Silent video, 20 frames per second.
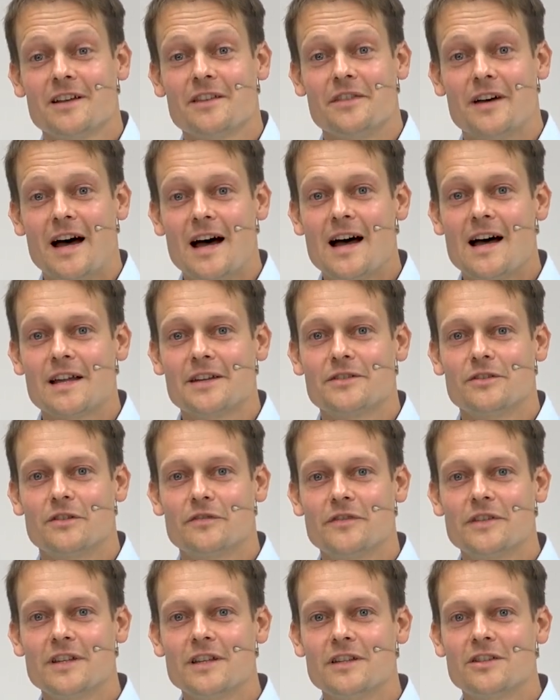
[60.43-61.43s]
The heart
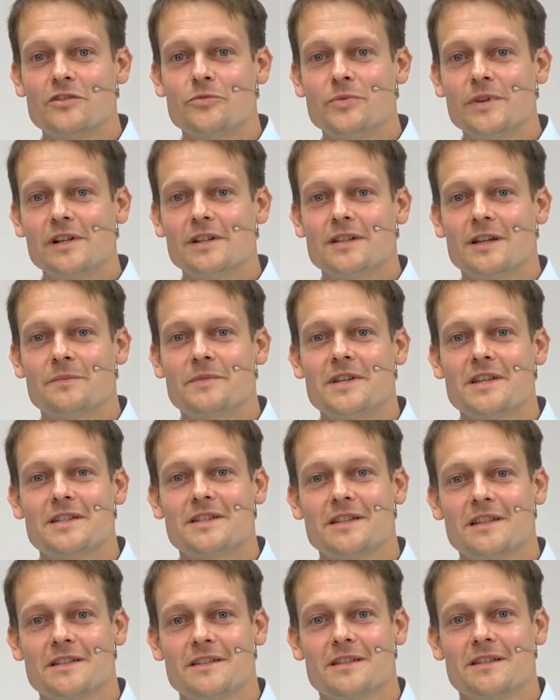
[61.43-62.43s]
of each real-time
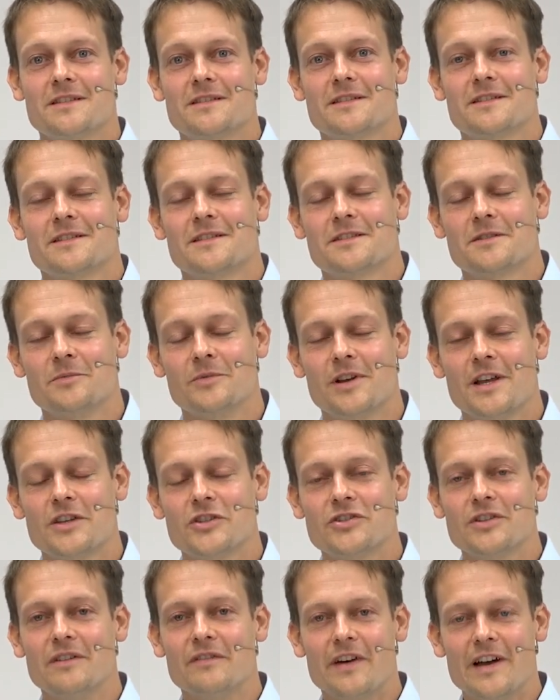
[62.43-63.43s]
testing
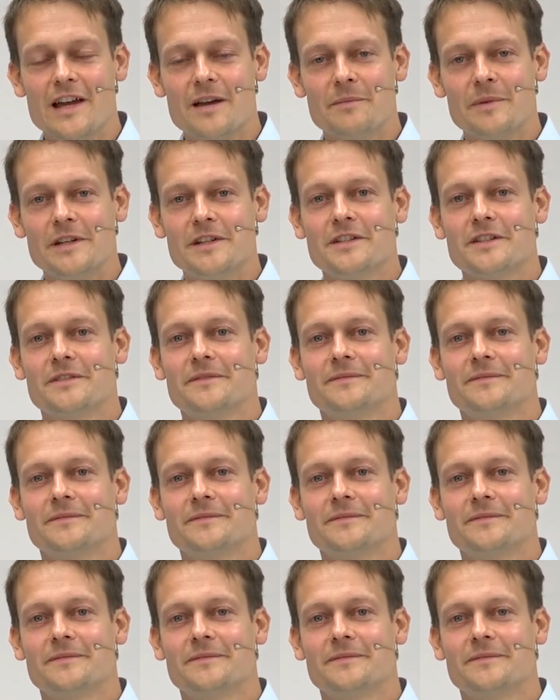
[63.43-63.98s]
simulation environment.